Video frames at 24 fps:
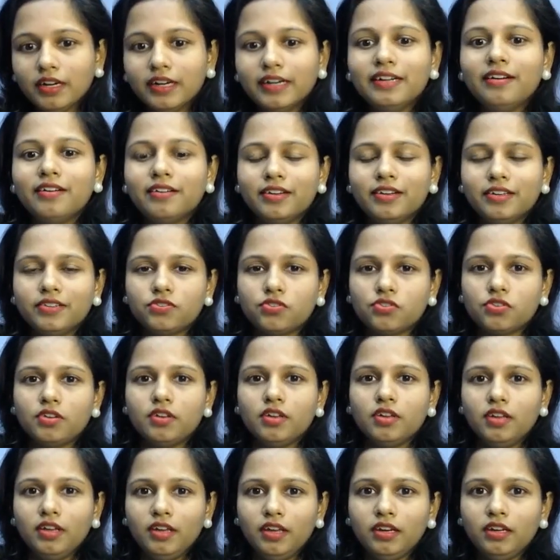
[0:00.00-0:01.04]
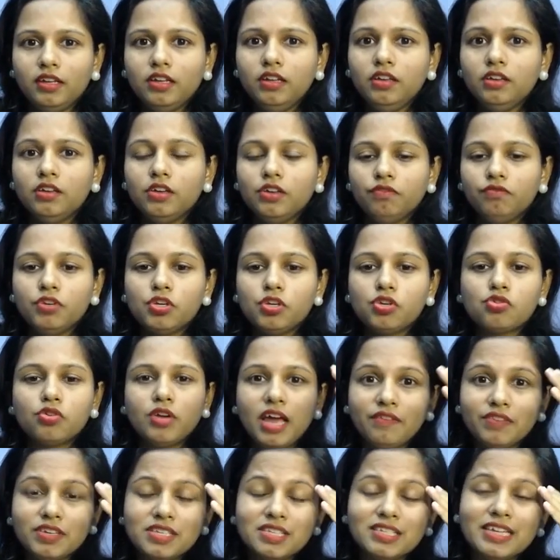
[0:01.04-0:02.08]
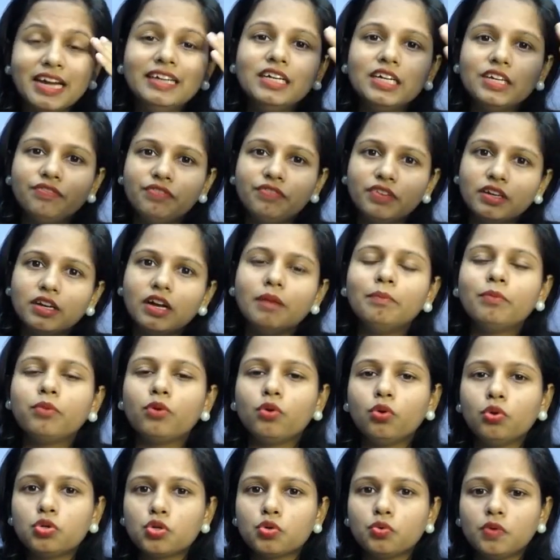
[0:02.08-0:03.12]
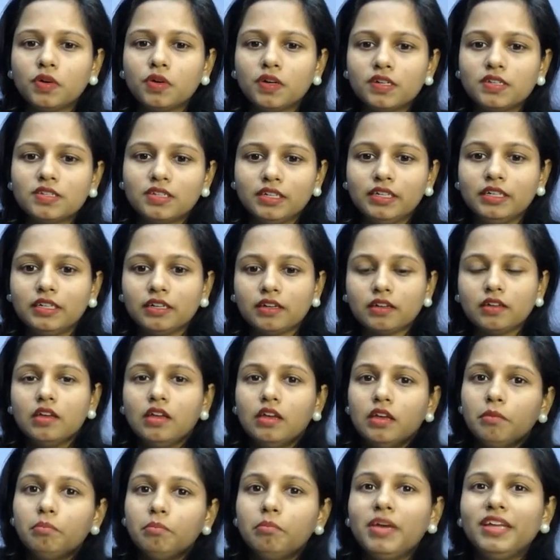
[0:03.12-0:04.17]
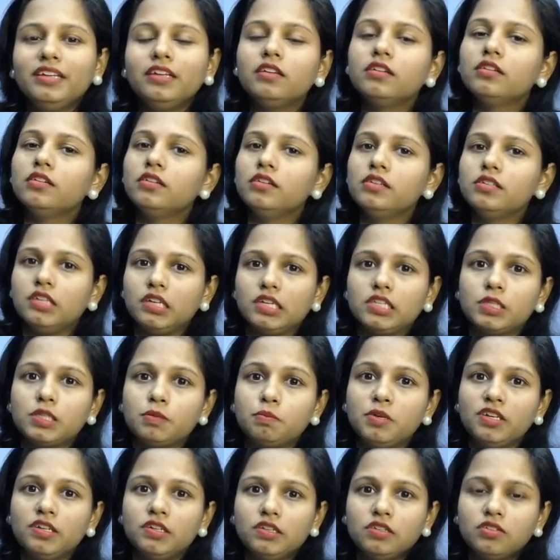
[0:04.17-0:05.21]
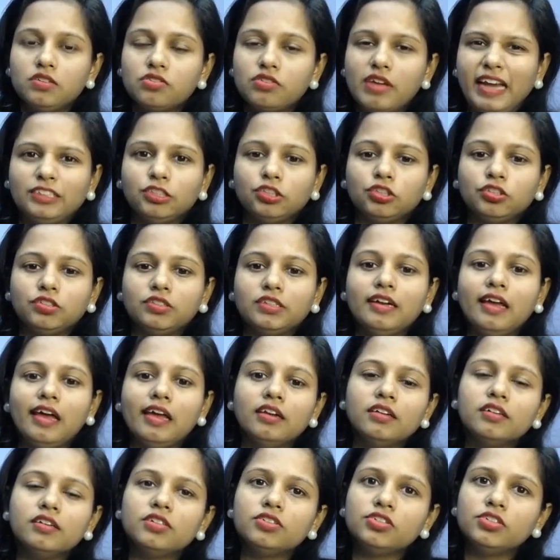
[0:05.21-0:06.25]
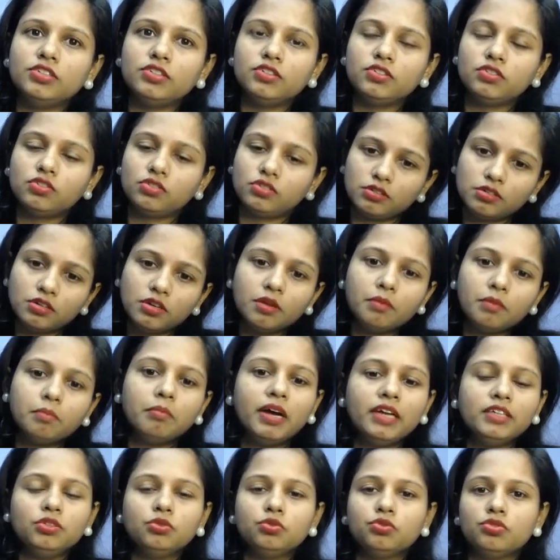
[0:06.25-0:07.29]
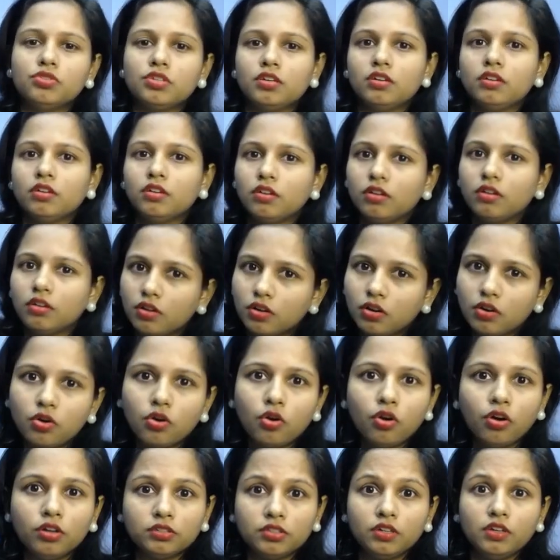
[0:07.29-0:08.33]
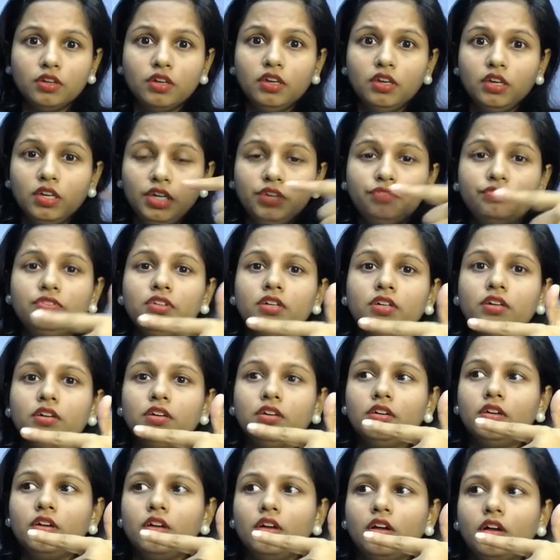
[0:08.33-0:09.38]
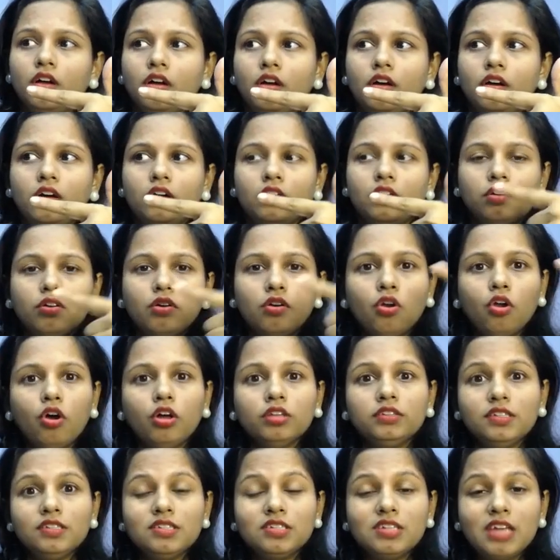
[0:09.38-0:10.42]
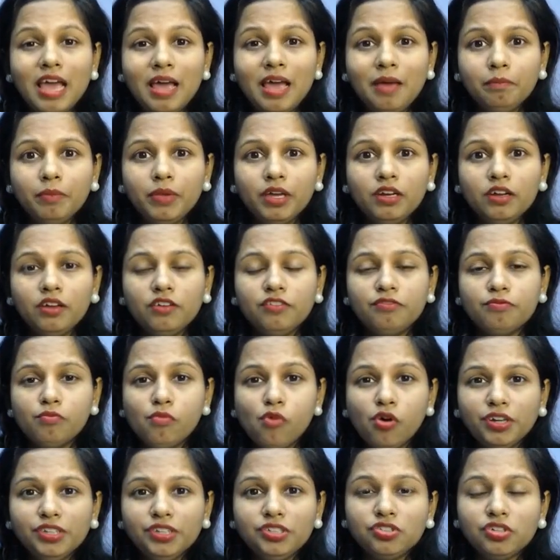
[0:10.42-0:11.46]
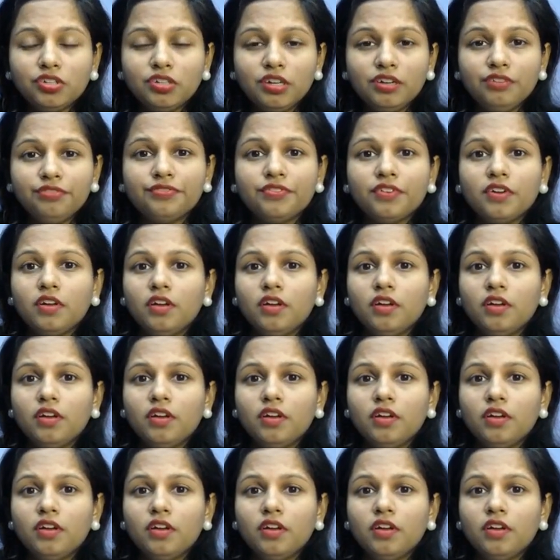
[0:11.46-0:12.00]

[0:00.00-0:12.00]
addressed. Hai na? We should have a scientific approach towards it. Many girls experience rashes and allergies by using cloth. If the uh, cloth is damp enough, moist enough,